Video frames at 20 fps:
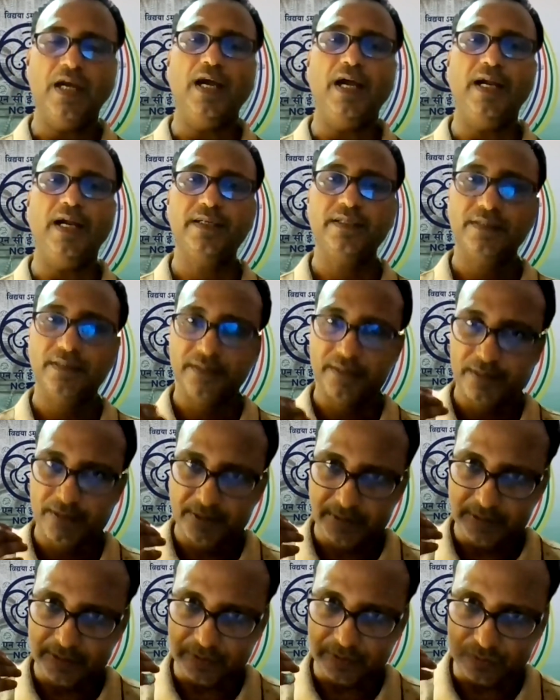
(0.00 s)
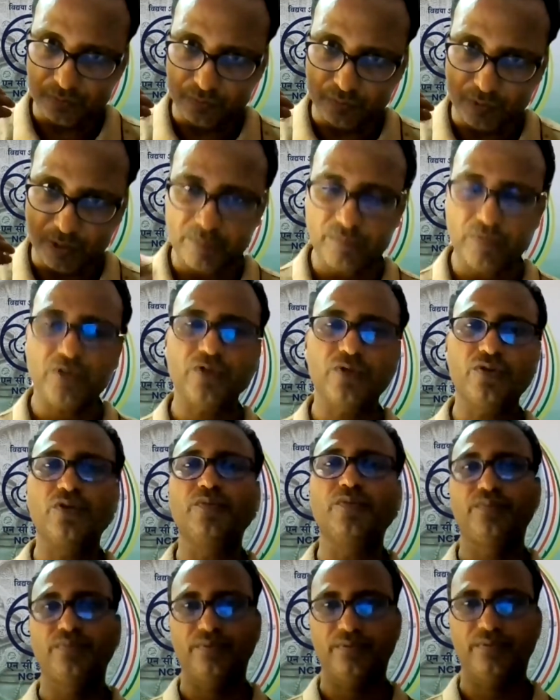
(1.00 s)
And one more
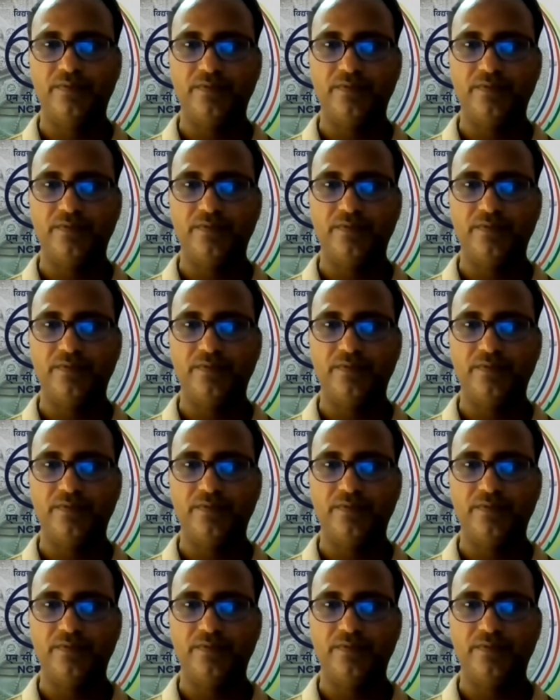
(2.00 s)
group